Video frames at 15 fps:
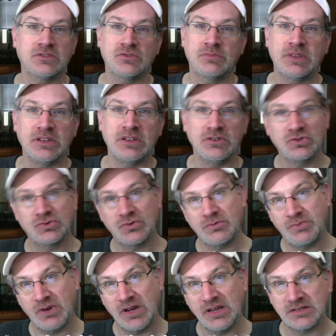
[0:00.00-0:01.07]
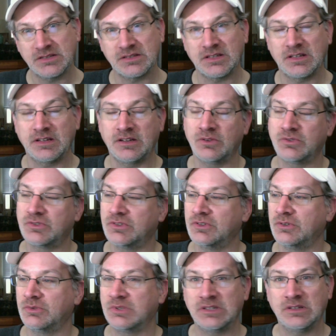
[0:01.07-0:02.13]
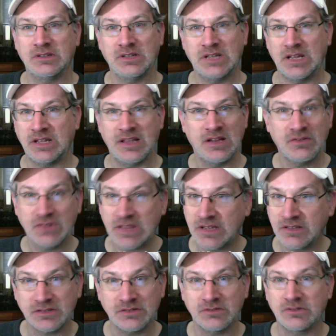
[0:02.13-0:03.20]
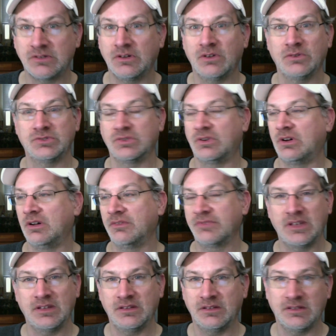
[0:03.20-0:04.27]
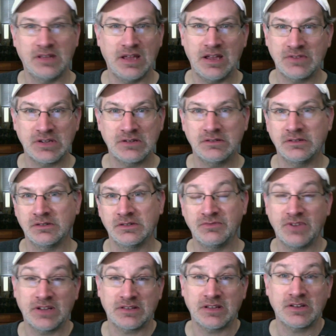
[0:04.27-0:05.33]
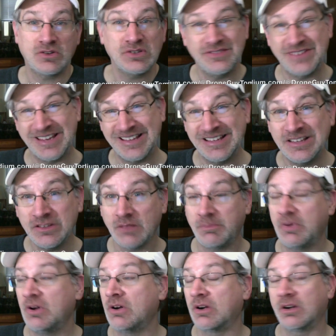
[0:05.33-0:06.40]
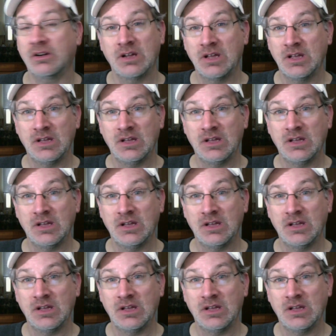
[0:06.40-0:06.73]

of my usual places that I go to, and, and everything's still closed off. They they haven't cleared. In fact, I couldn't even get into the park.